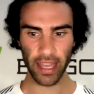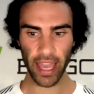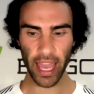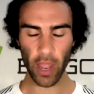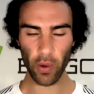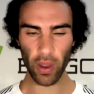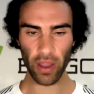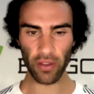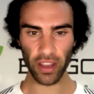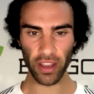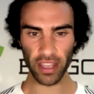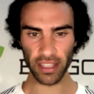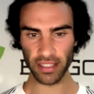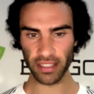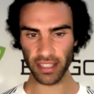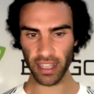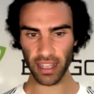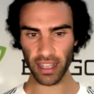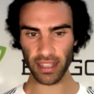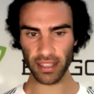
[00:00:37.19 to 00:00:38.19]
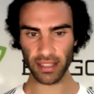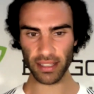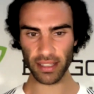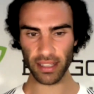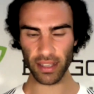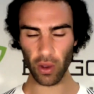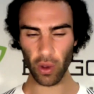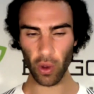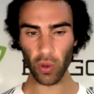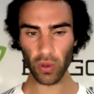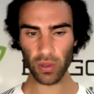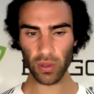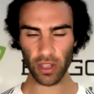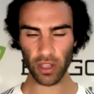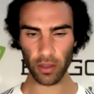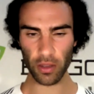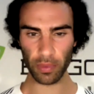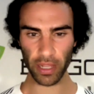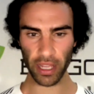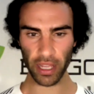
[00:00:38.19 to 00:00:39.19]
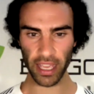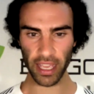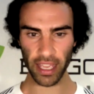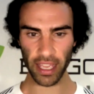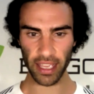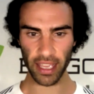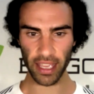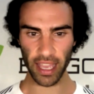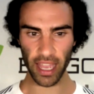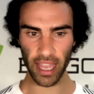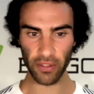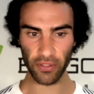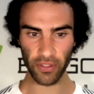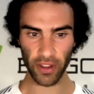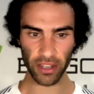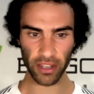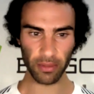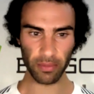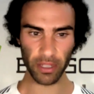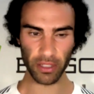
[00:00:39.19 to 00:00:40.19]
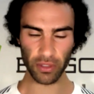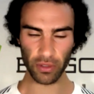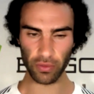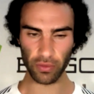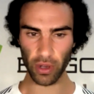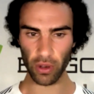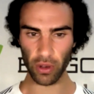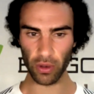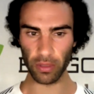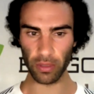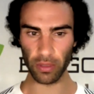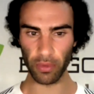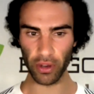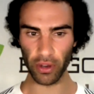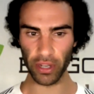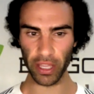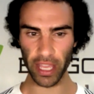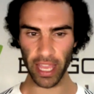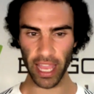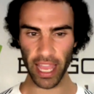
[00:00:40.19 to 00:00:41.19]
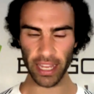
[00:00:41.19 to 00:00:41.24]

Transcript: However, it does also play a fundamental role in the body.